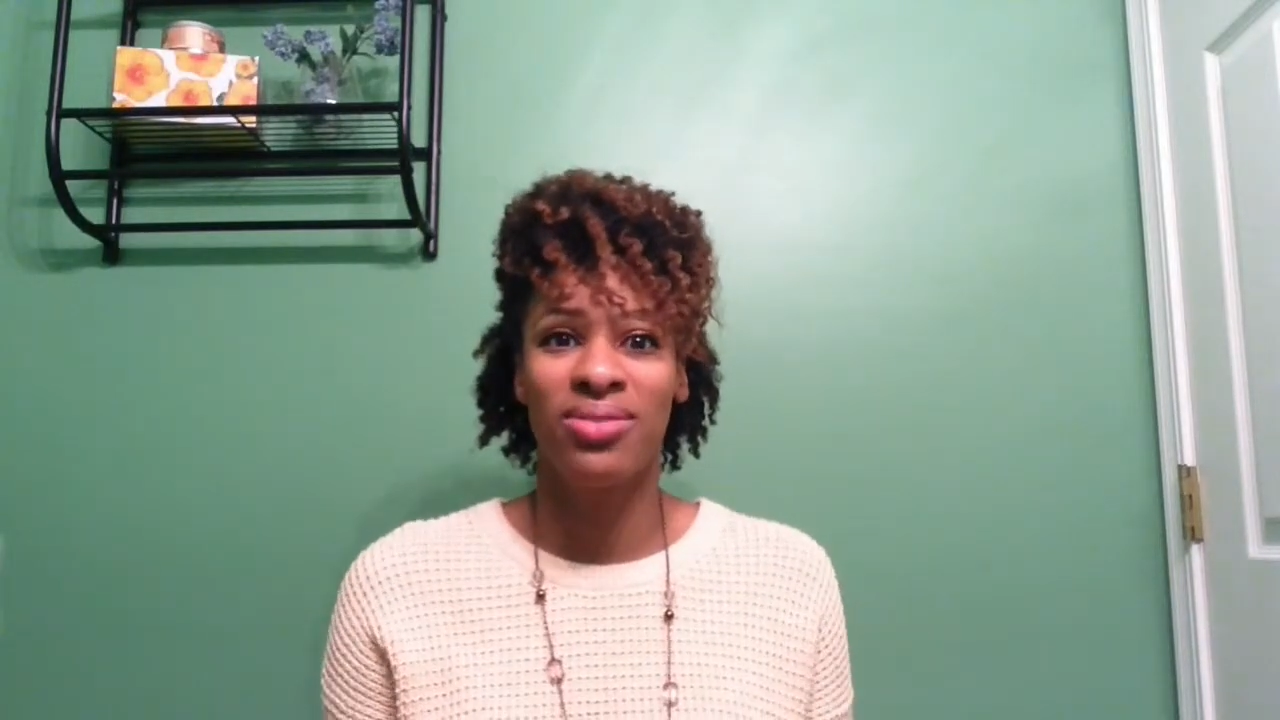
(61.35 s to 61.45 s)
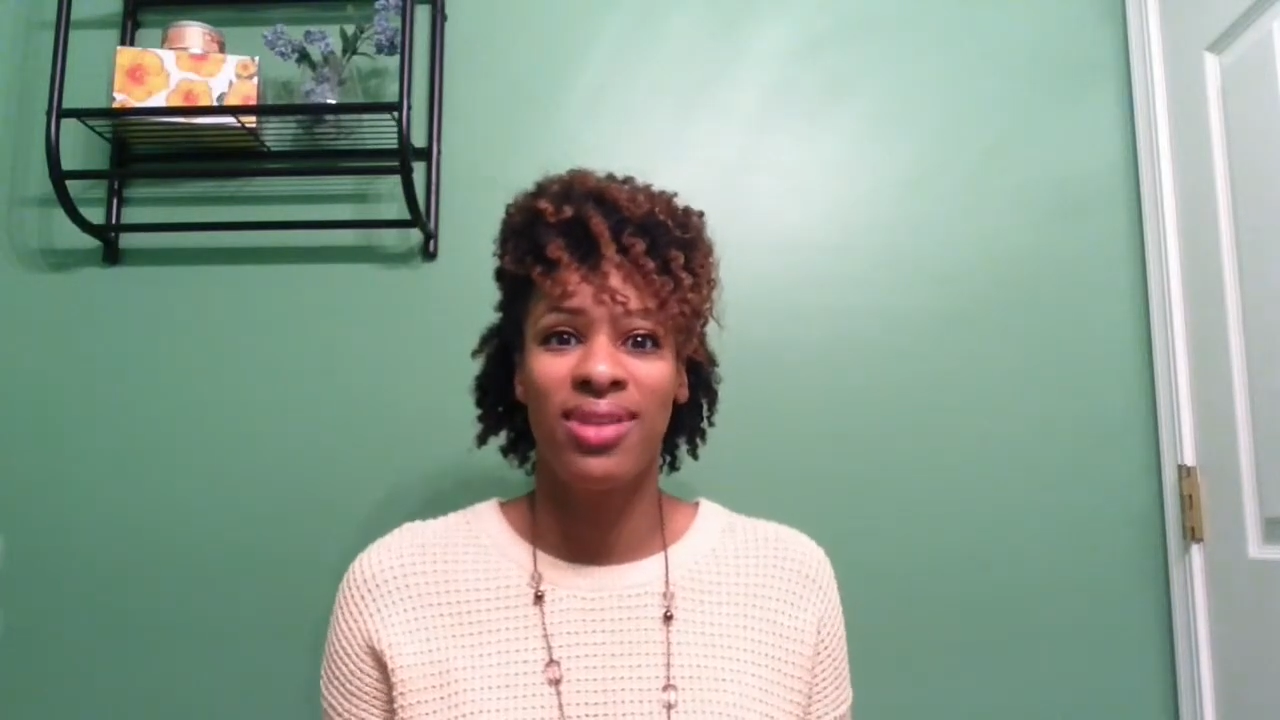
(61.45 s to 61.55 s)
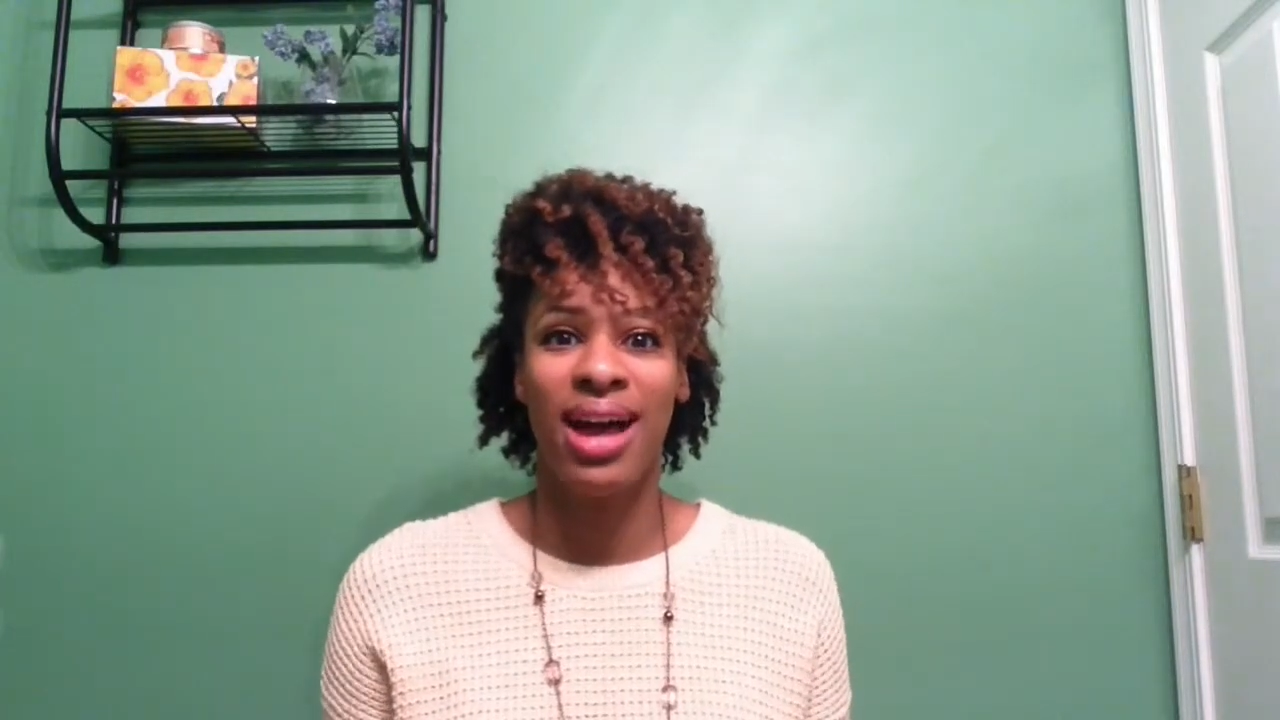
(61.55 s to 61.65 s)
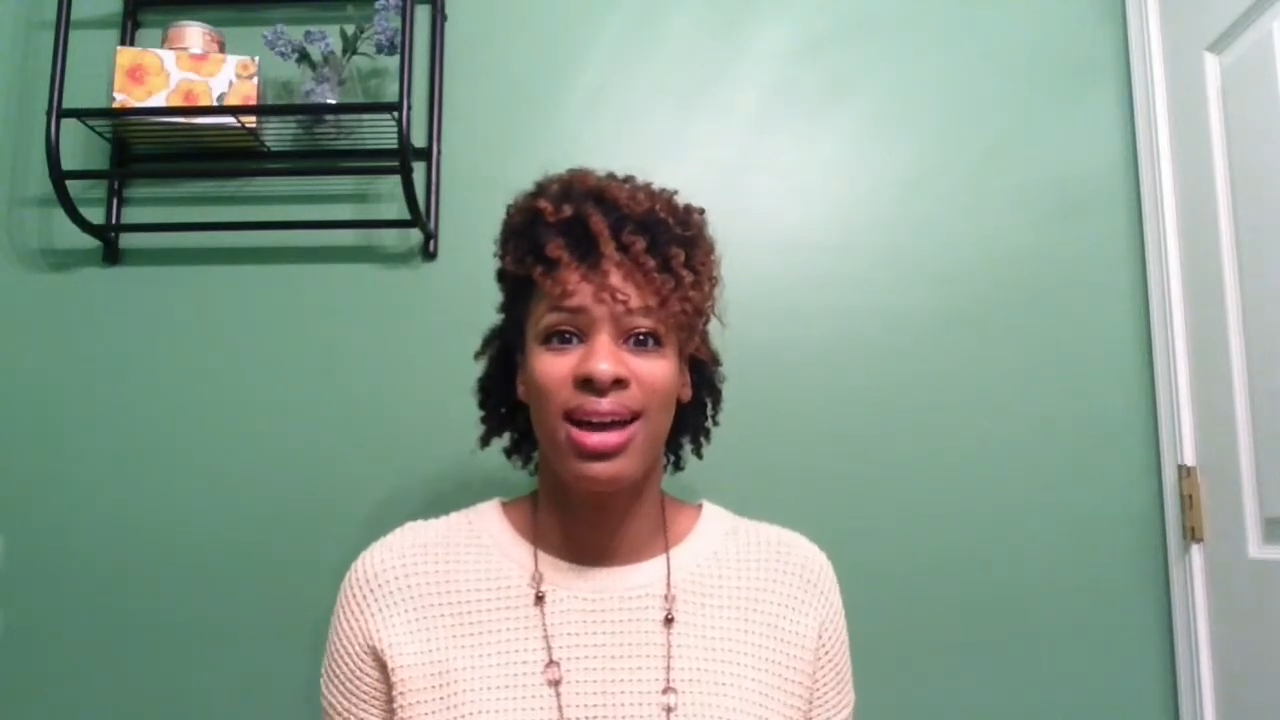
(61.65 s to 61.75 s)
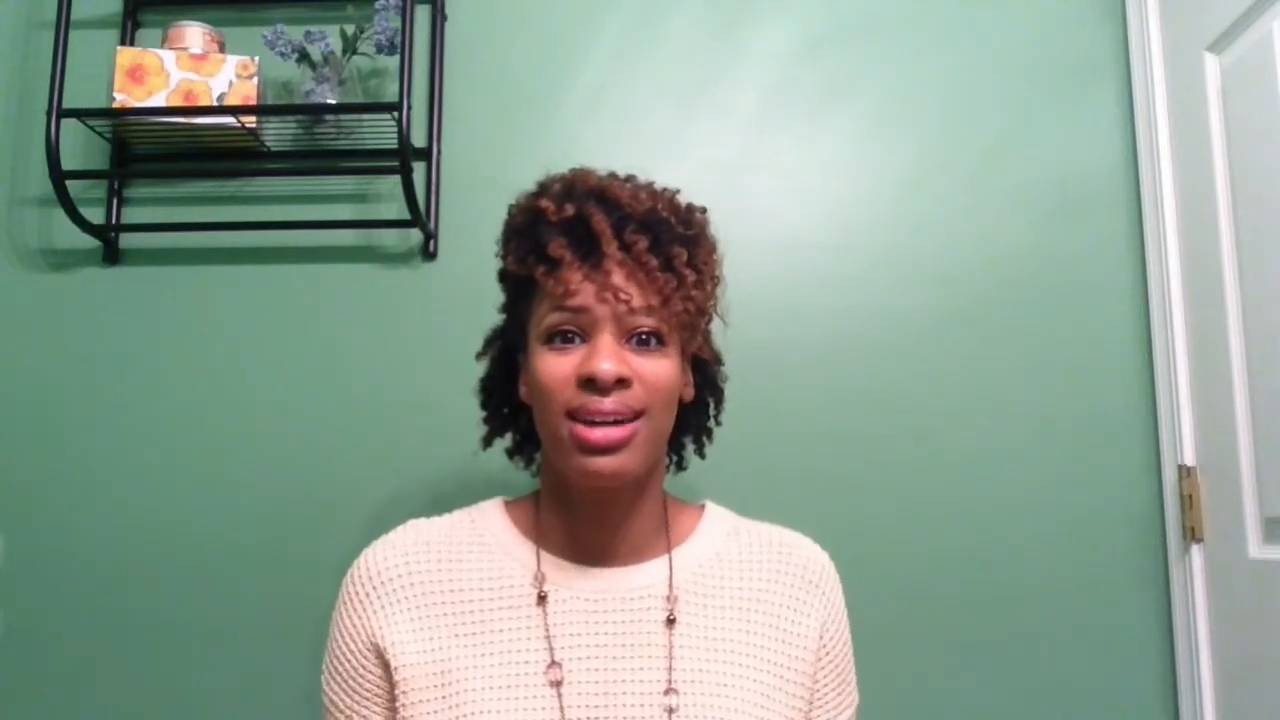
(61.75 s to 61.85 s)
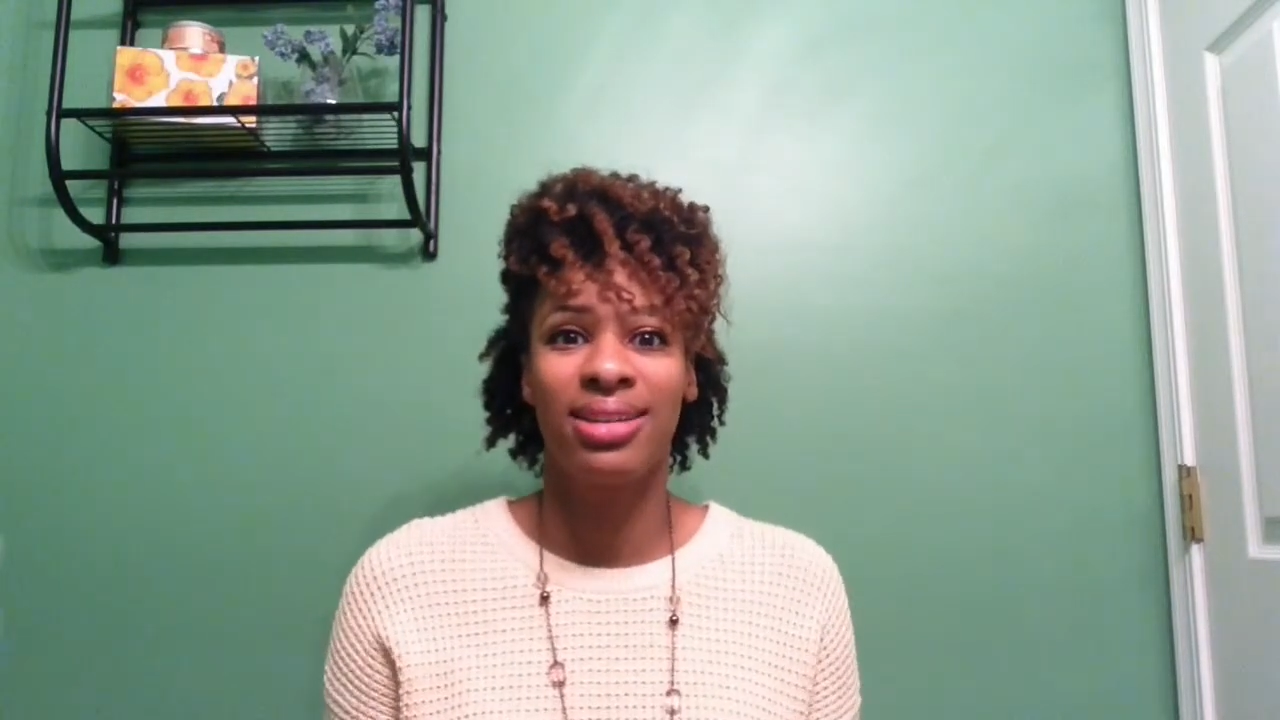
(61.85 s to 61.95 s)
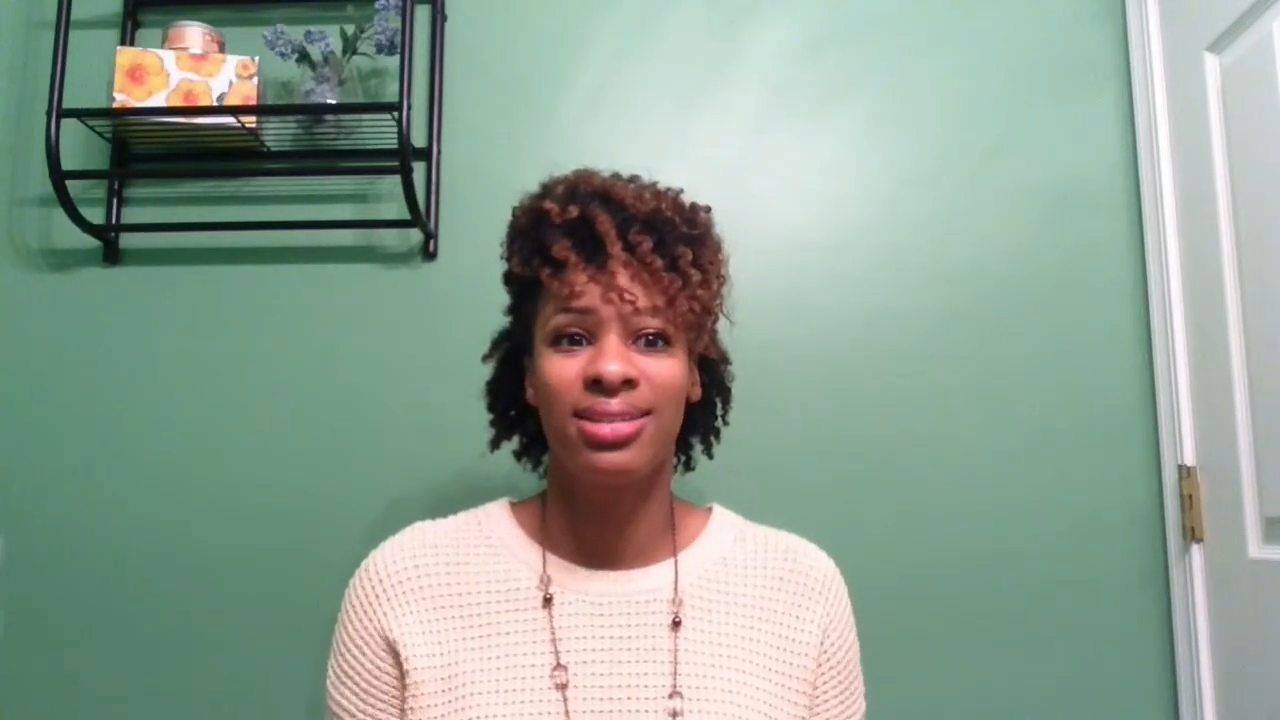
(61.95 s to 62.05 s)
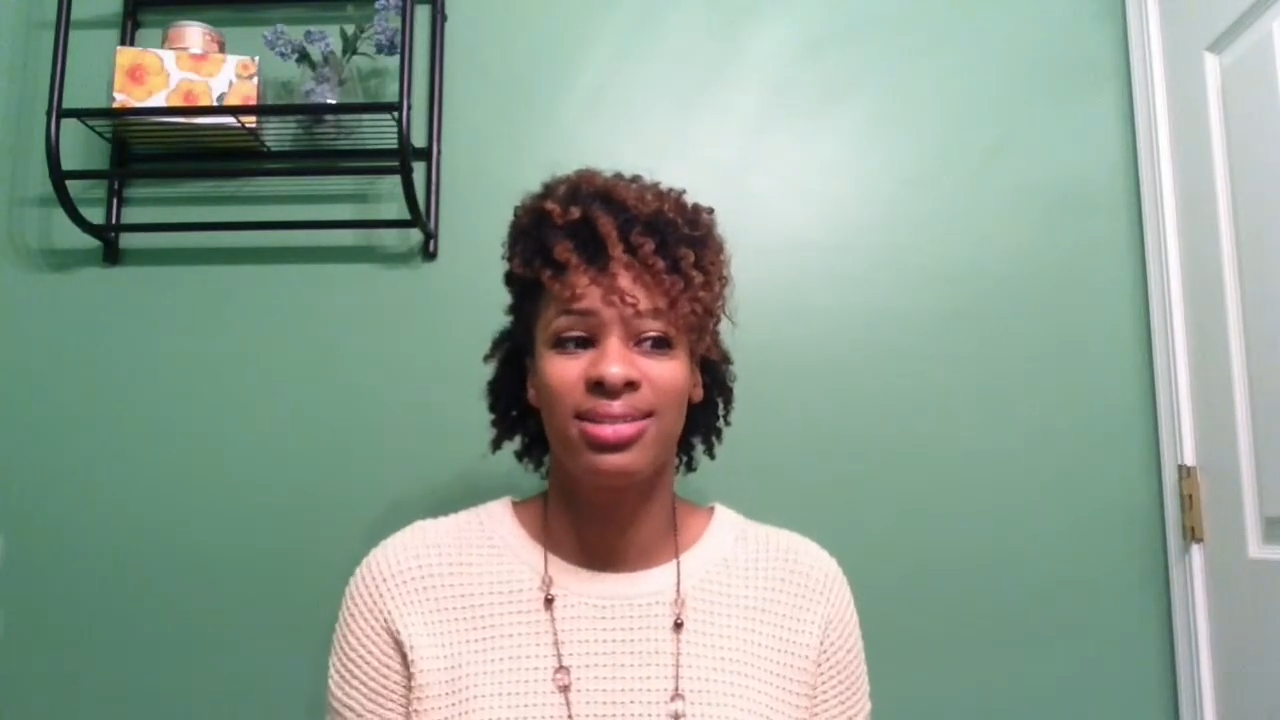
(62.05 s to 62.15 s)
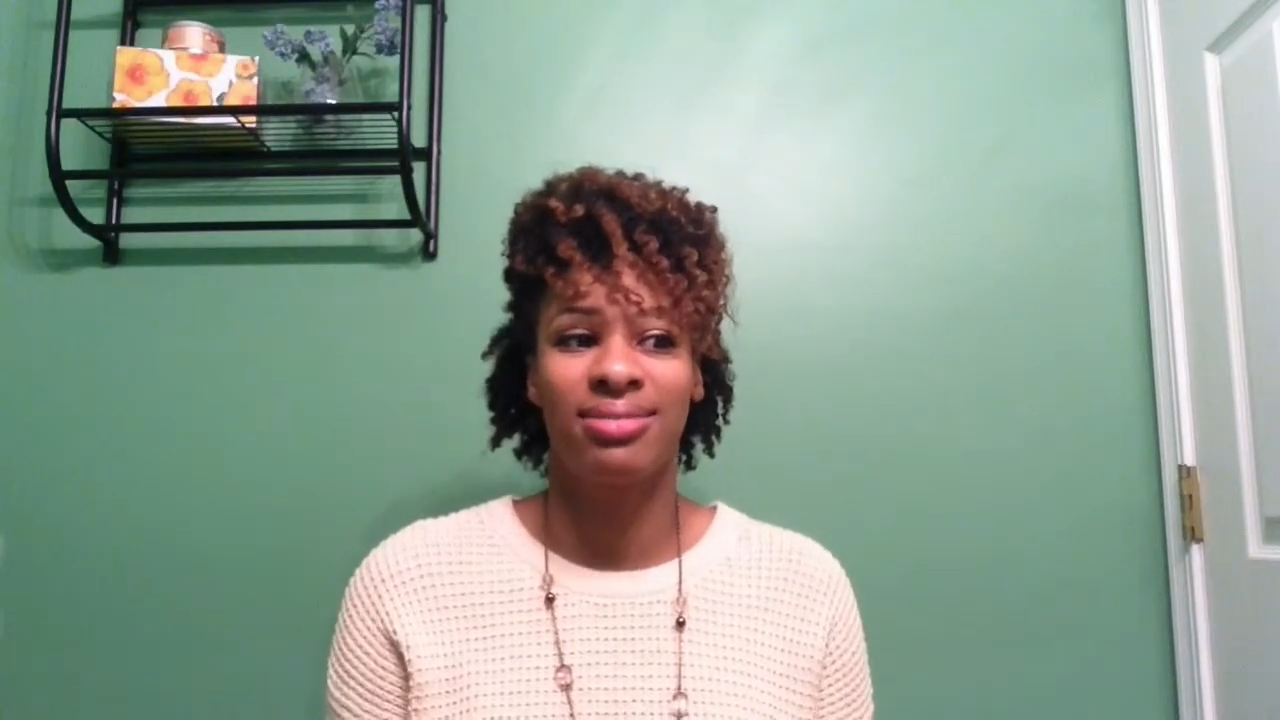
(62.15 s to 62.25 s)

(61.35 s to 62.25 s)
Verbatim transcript: to find